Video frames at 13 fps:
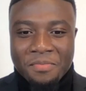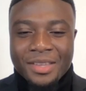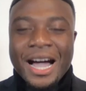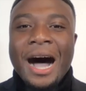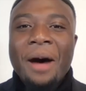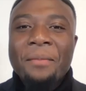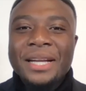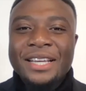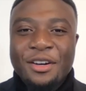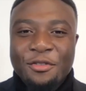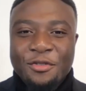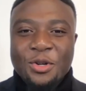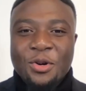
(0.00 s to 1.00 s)
How
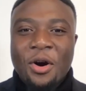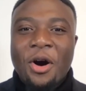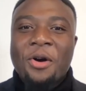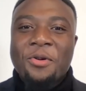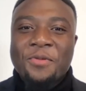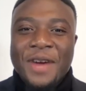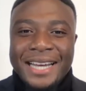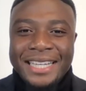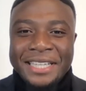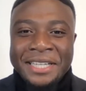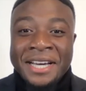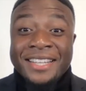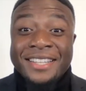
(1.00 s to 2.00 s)
many of you are
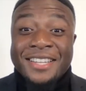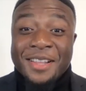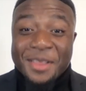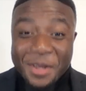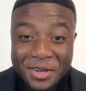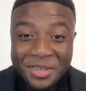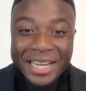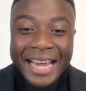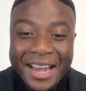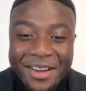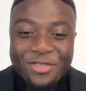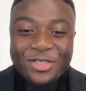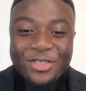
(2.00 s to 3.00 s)
ready to learn
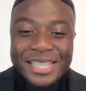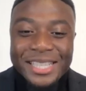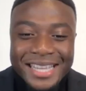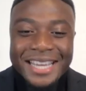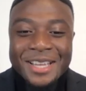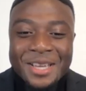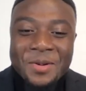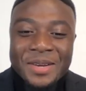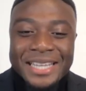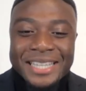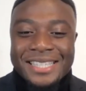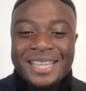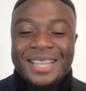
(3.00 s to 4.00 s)
everything you
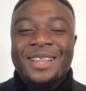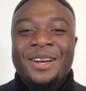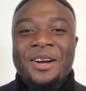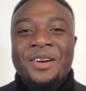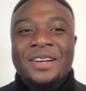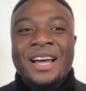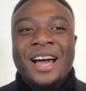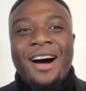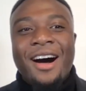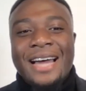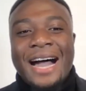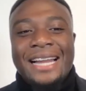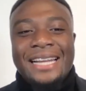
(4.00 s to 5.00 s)
need to learn
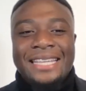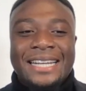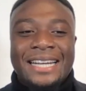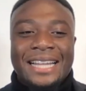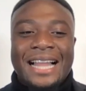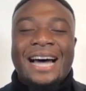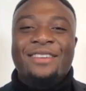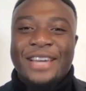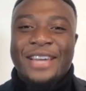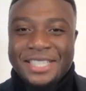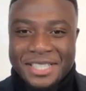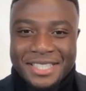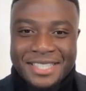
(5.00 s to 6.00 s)
on how to a lot of
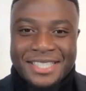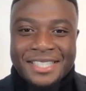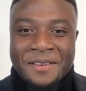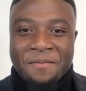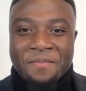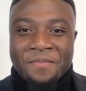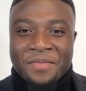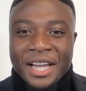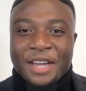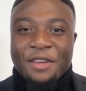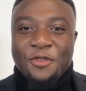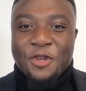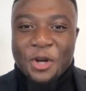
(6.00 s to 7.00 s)
agents?
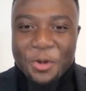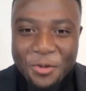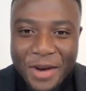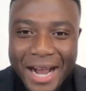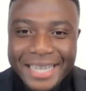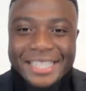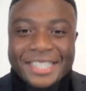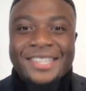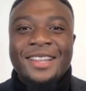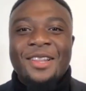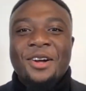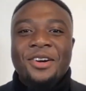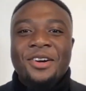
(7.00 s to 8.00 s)
If you're ready to
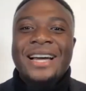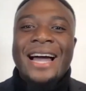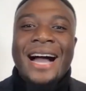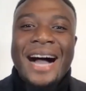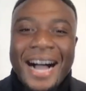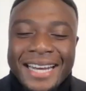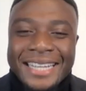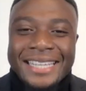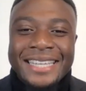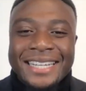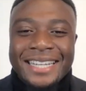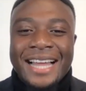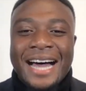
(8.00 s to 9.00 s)
learn how to
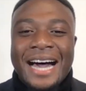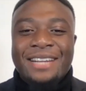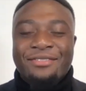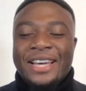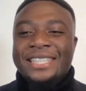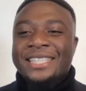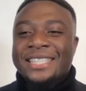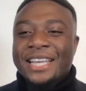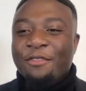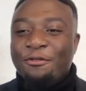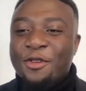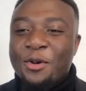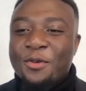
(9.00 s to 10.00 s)
get a lot of agents,
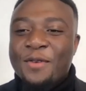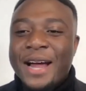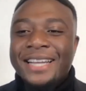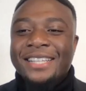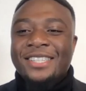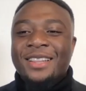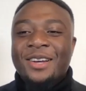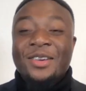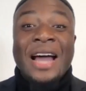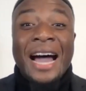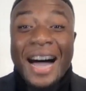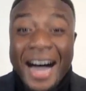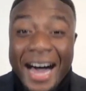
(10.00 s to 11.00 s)
if you're ready to learn
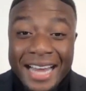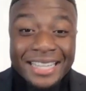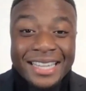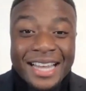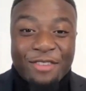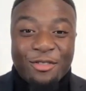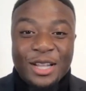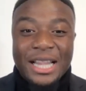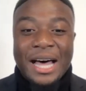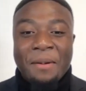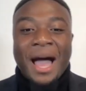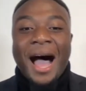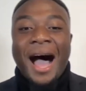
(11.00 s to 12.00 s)
how to level
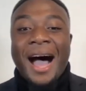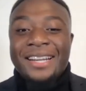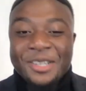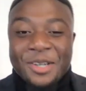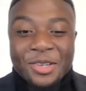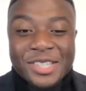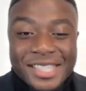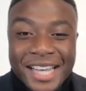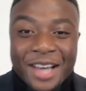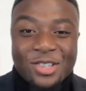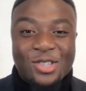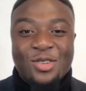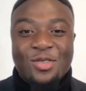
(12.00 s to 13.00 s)
up, how to go
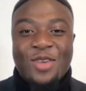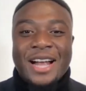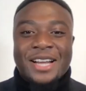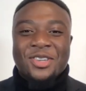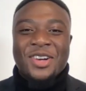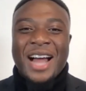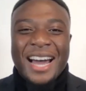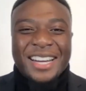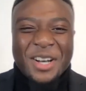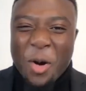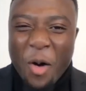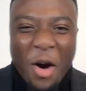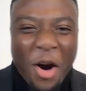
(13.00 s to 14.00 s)
sales director, how to
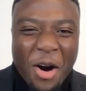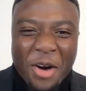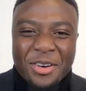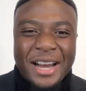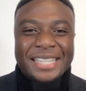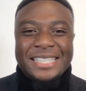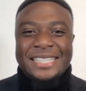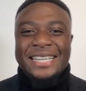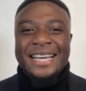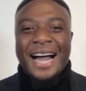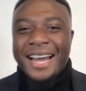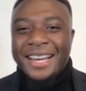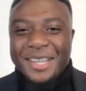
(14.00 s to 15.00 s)
go
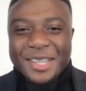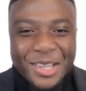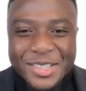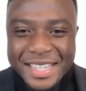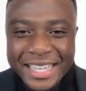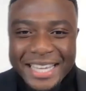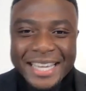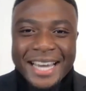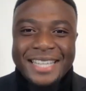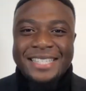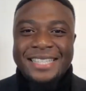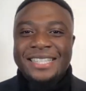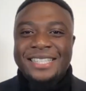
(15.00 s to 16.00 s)
RSD, how to close
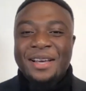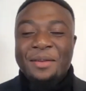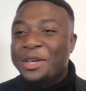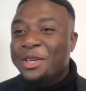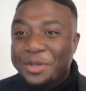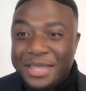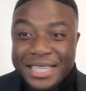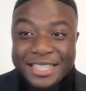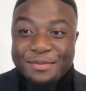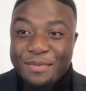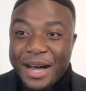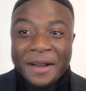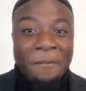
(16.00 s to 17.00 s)
ESD, some of you this
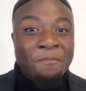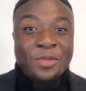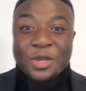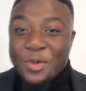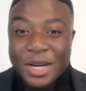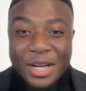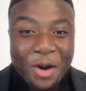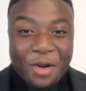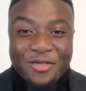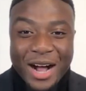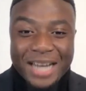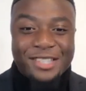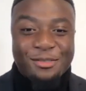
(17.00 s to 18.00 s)
month, you want to go
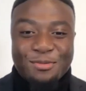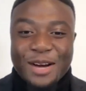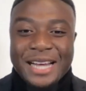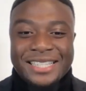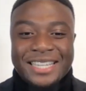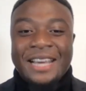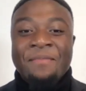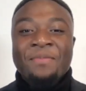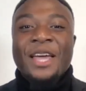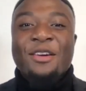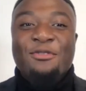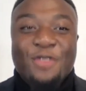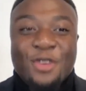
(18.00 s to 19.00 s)
vice president.
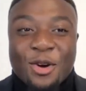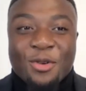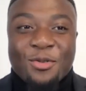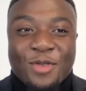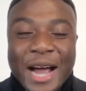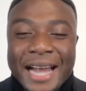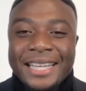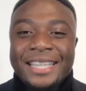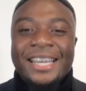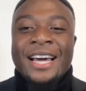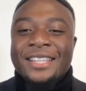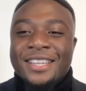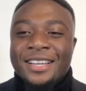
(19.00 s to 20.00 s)
If you're ready
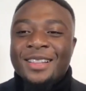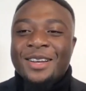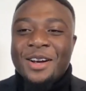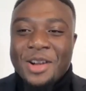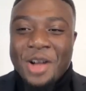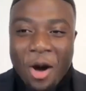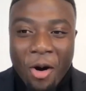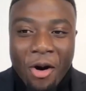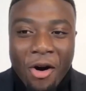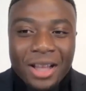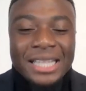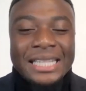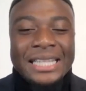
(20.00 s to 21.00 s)
to learn
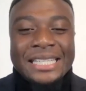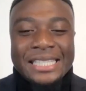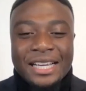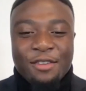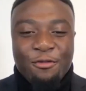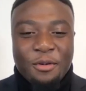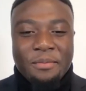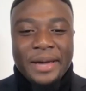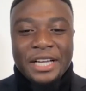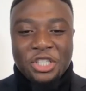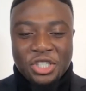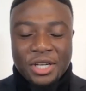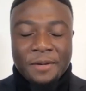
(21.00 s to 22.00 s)
all of this
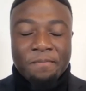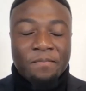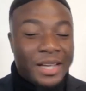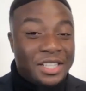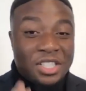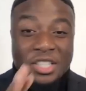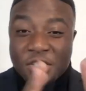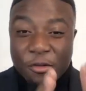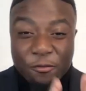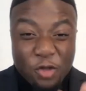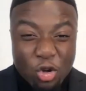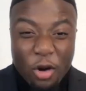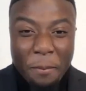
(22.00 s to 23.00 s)
information in just a
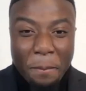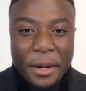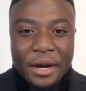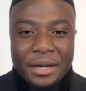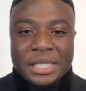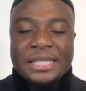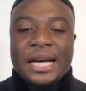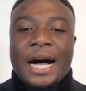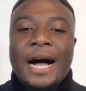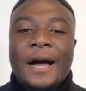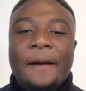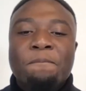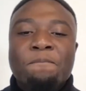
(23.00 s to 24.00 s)
short period of
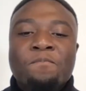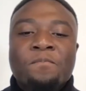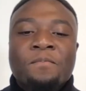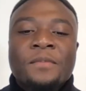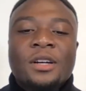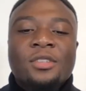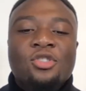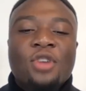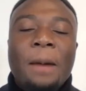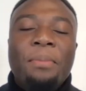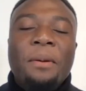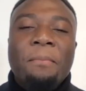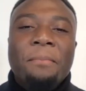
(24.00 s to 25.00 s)
time,
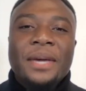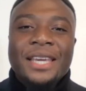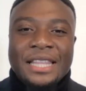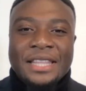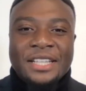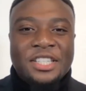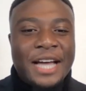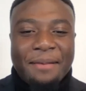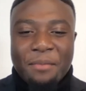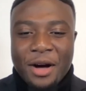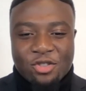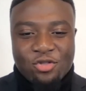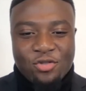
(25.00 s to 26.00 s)
drop me in the chat
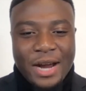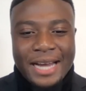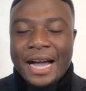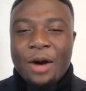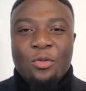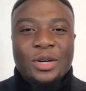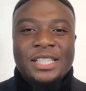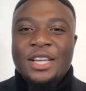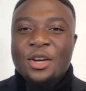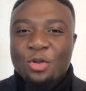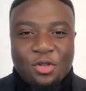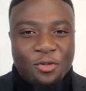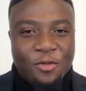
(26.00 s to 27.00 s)
box right now. I want to see
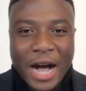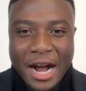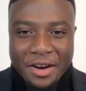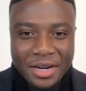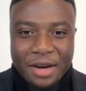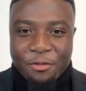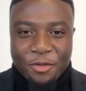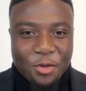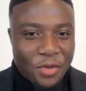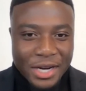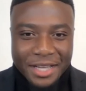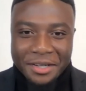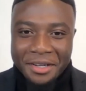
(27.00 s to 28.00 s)
who's fired up for
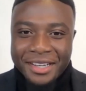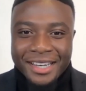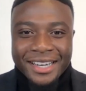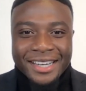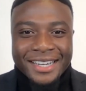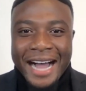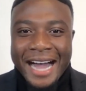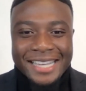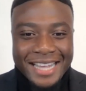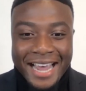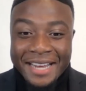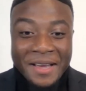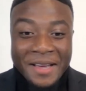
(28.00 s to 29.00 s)
real. Guys,
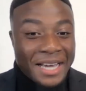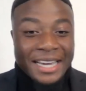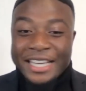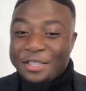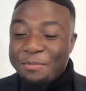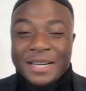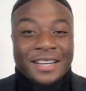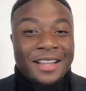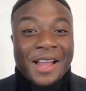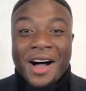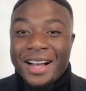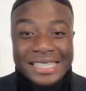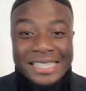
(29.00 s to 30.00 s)
like, it's been a
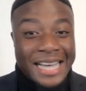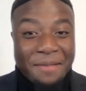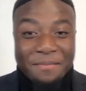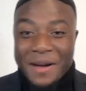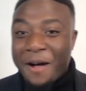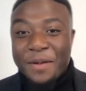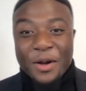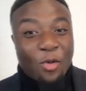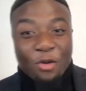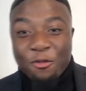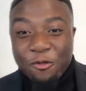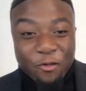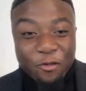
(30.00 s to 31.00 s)
long time coming. We're
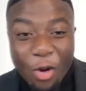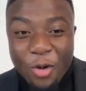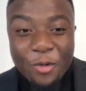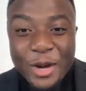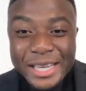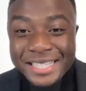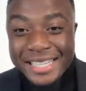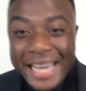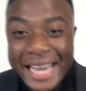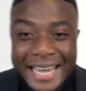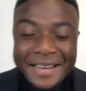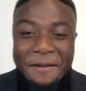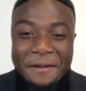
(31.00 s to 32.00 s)
4 weeks
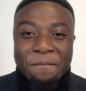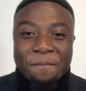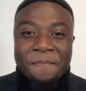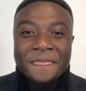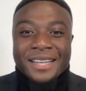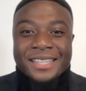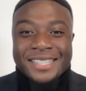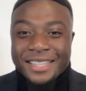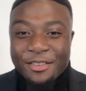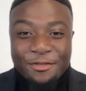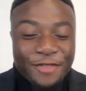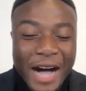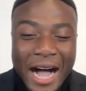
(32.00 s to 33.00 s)
in to the
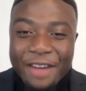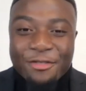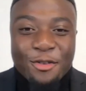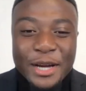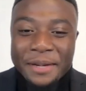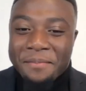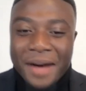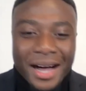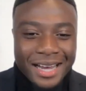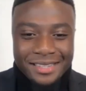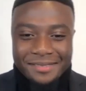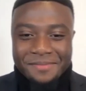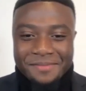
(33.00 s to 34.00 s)
5 week month.